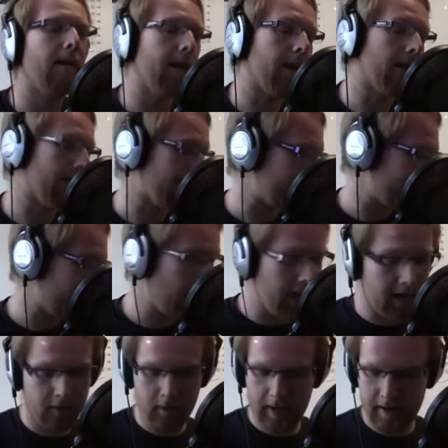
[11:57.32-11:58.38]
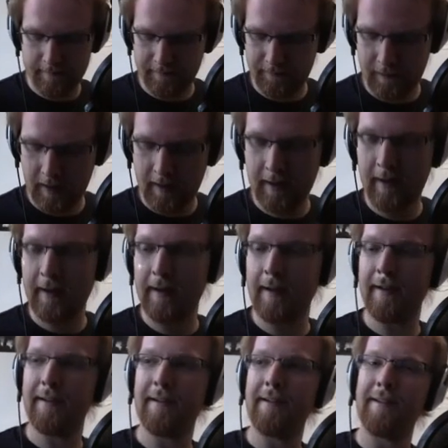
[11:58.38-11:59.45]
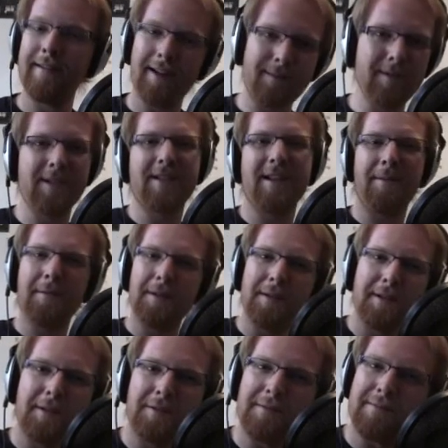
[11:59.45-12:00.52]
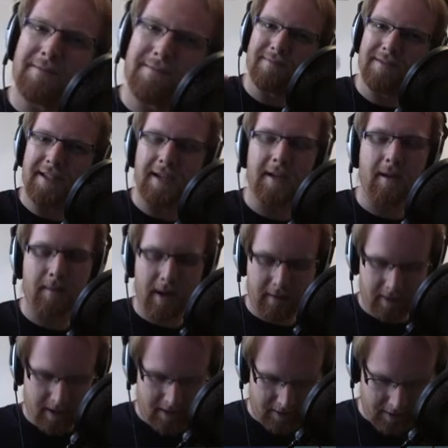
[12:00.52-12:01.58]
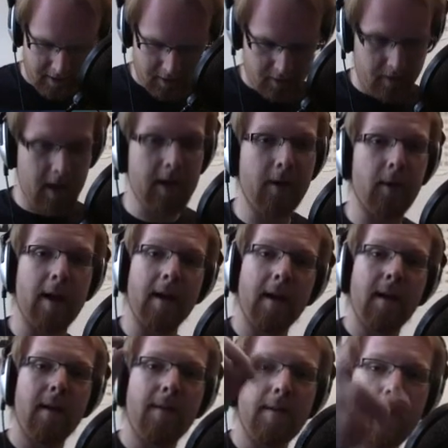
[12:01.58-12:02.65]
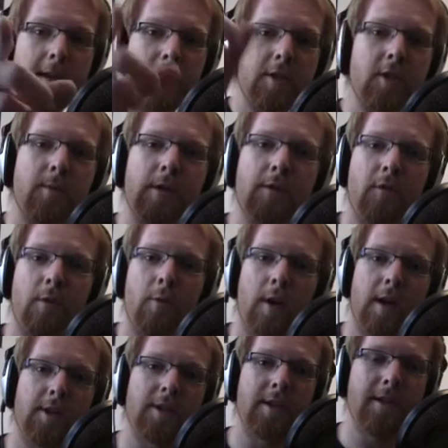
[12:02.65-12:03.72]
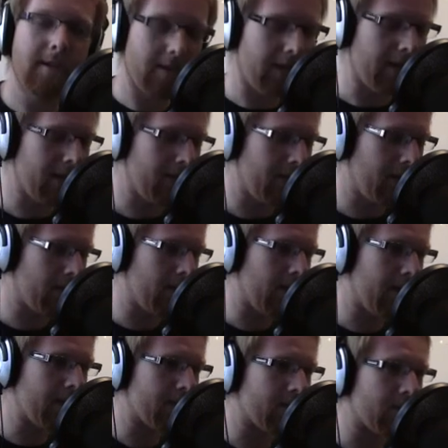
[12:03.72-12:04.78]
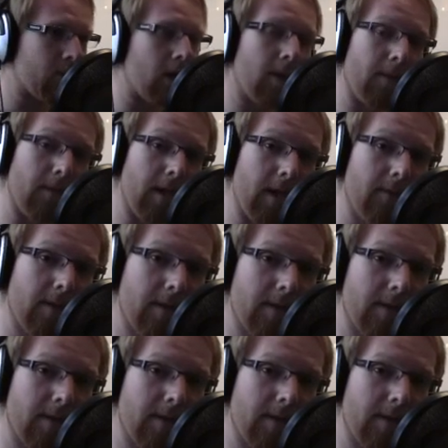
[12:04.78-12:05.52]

All right. Anyway, I'm just, I'm a little eh, about that. So anyway, thank you so much for watching. Like, favorite, and subscribe if you haven't